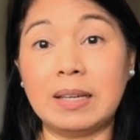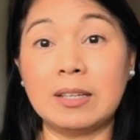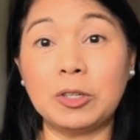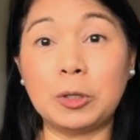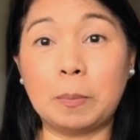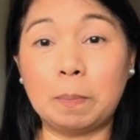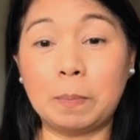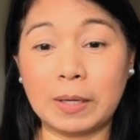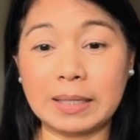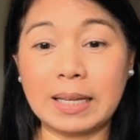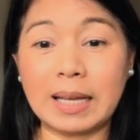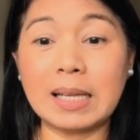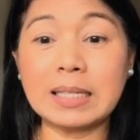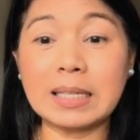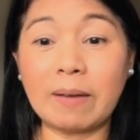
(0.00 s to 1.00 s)
as your
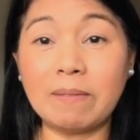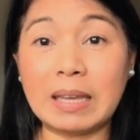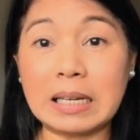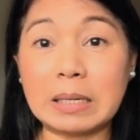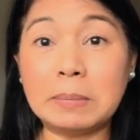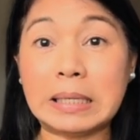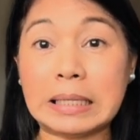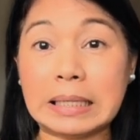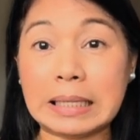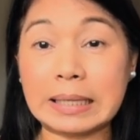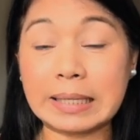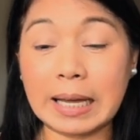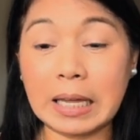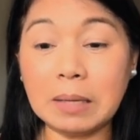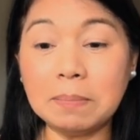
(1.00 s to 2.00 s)
podcast availability
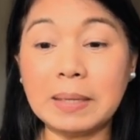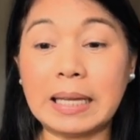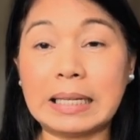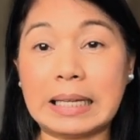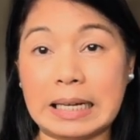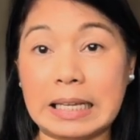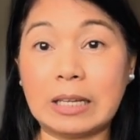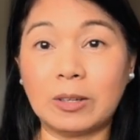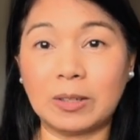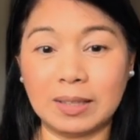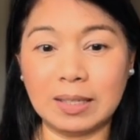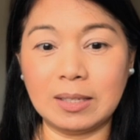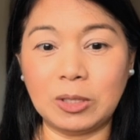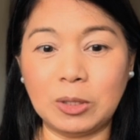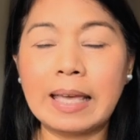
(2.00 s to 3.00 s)
type and click
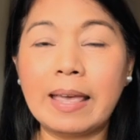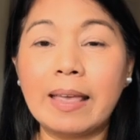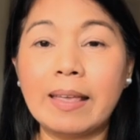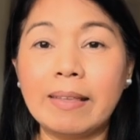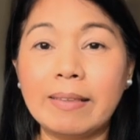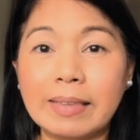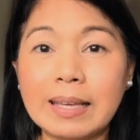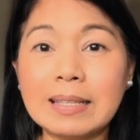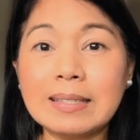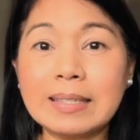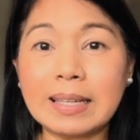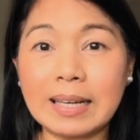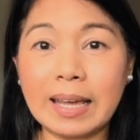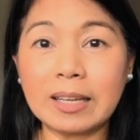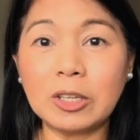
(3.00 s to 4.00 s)
continue. Then
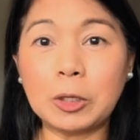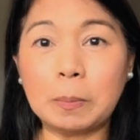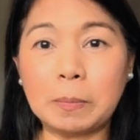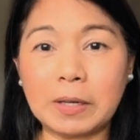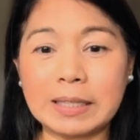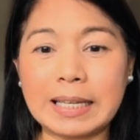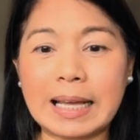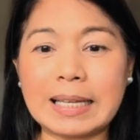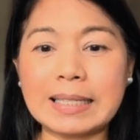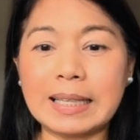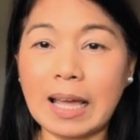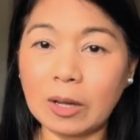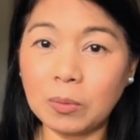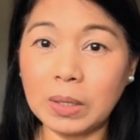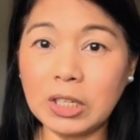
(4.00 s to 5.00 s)
select your podcast
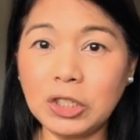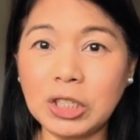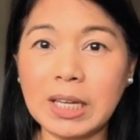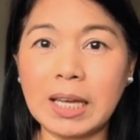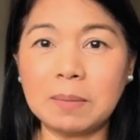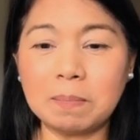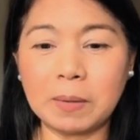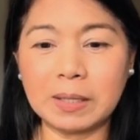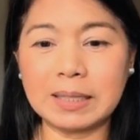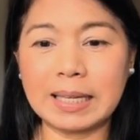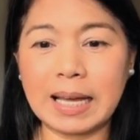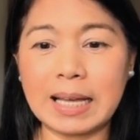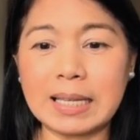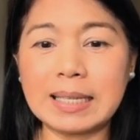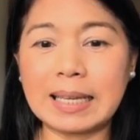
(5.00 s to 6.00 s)
language and
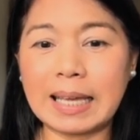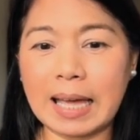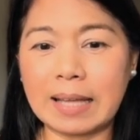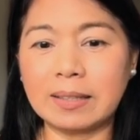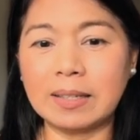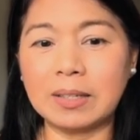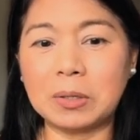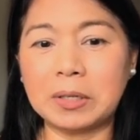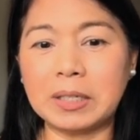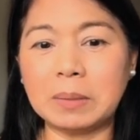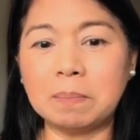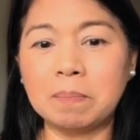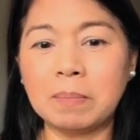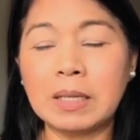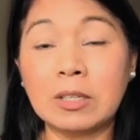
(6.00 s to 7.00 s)
podcast
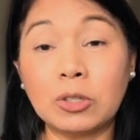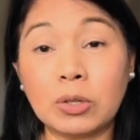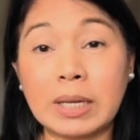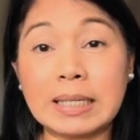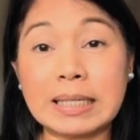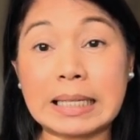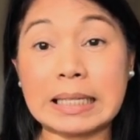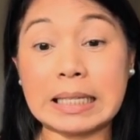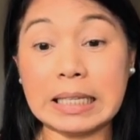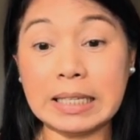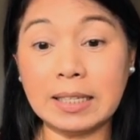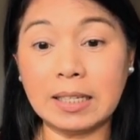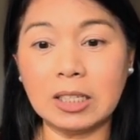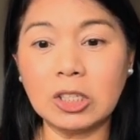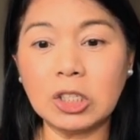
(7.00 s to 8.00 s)
category. So I said
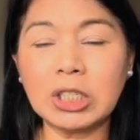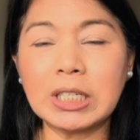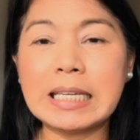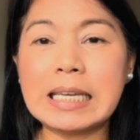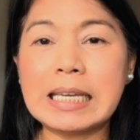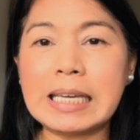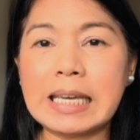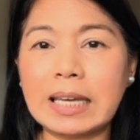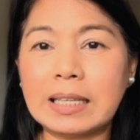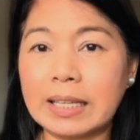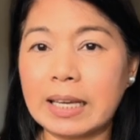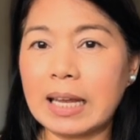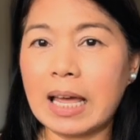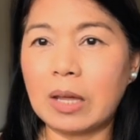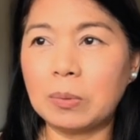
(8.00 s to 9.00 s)
English, and
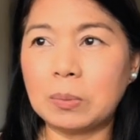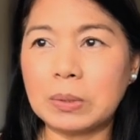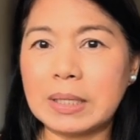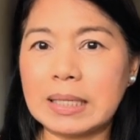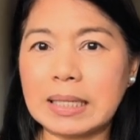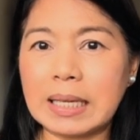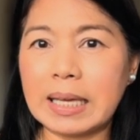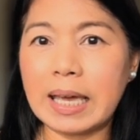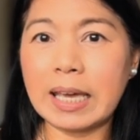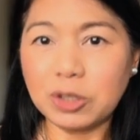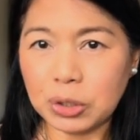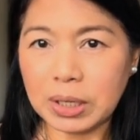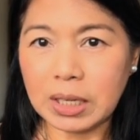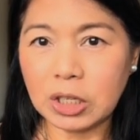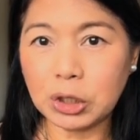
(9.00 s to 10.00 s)
then I would say
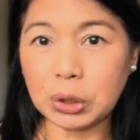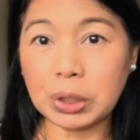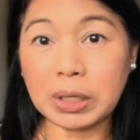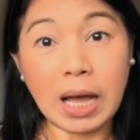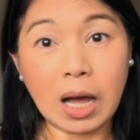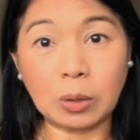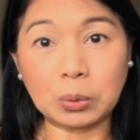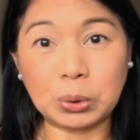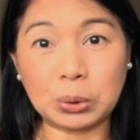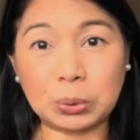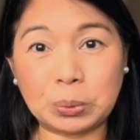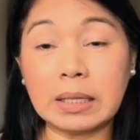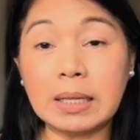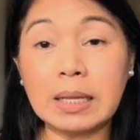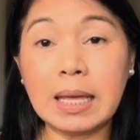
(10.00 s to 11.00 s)
education how
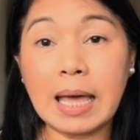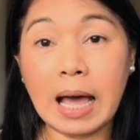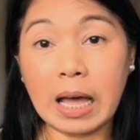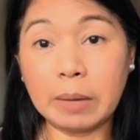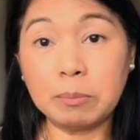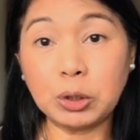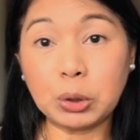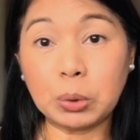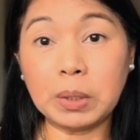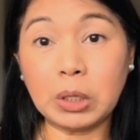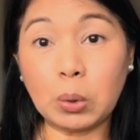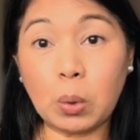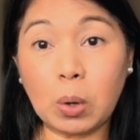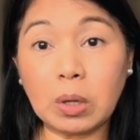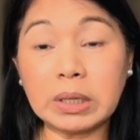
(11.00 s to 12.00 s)
to. I'm showing
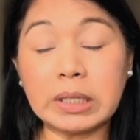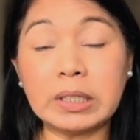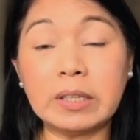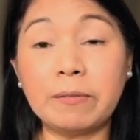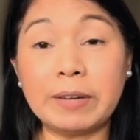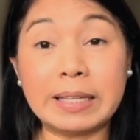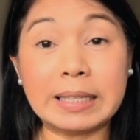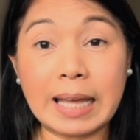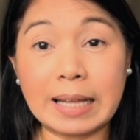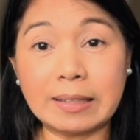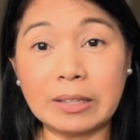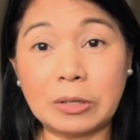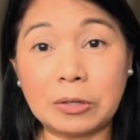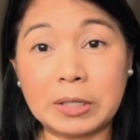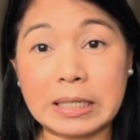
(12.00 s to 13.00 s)
you all the different
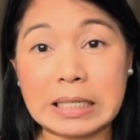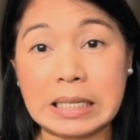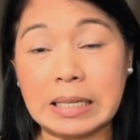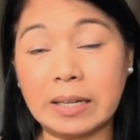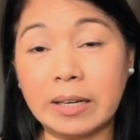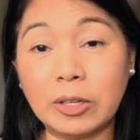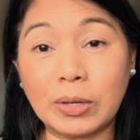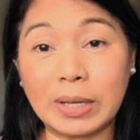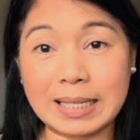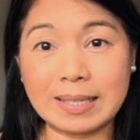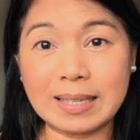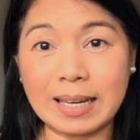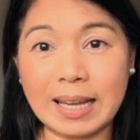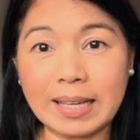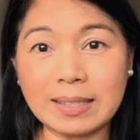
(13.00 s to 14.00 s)
categories here you can
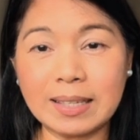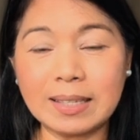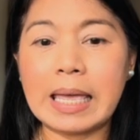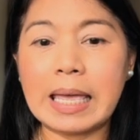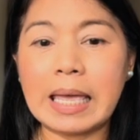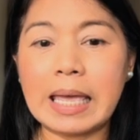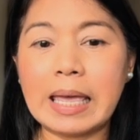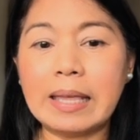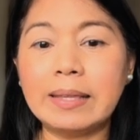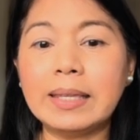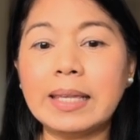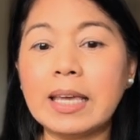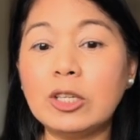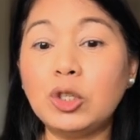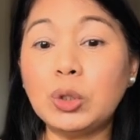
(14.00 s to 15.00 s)
select. And
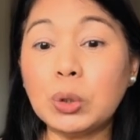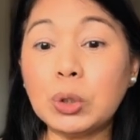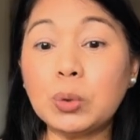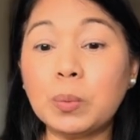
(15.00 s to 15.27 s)
then choose